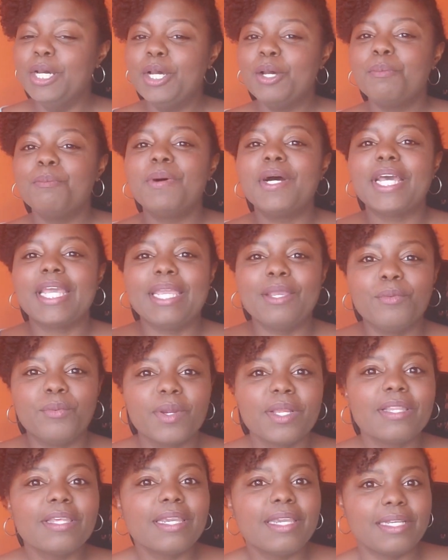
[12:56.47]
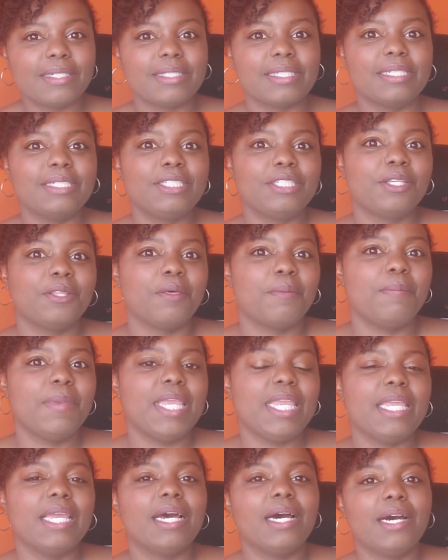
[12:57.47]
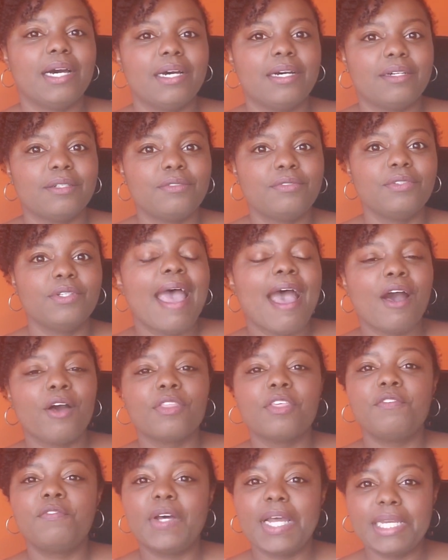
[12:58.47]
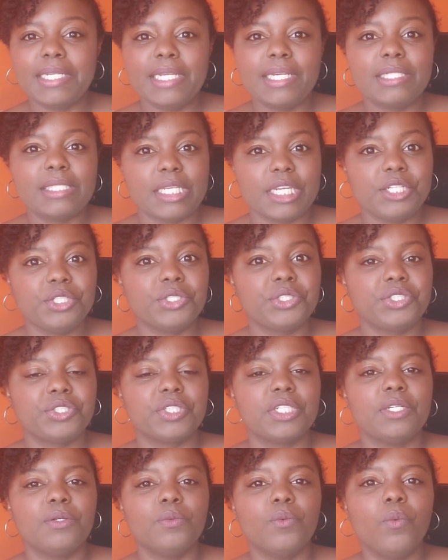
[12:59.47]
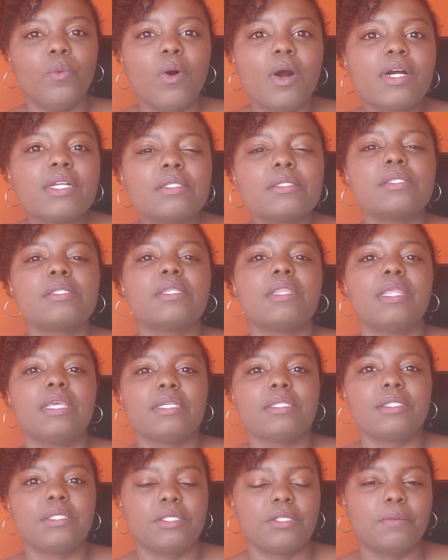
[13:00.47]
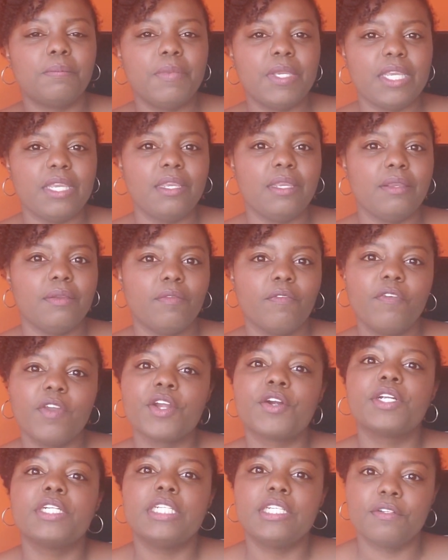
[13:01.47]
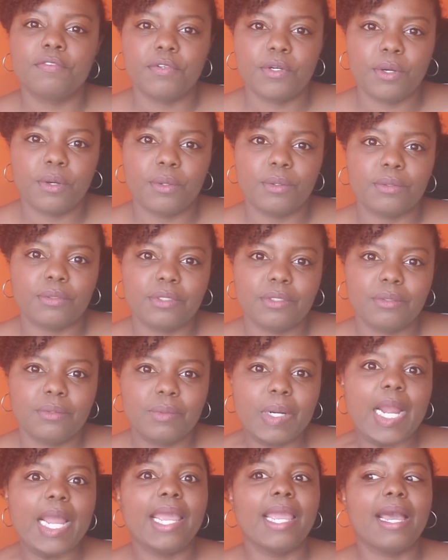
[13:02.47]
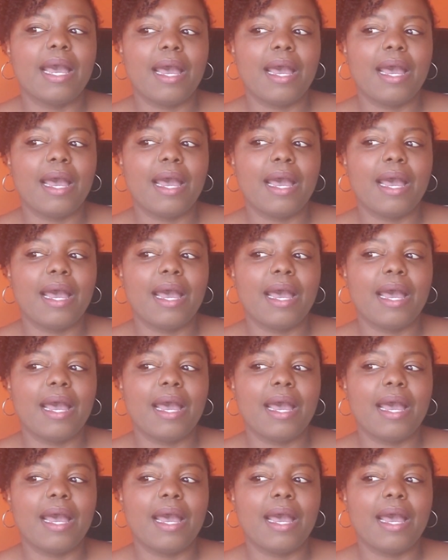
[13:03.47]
but he really gets into the meat of how the finance industry wants this to be very difficult, right?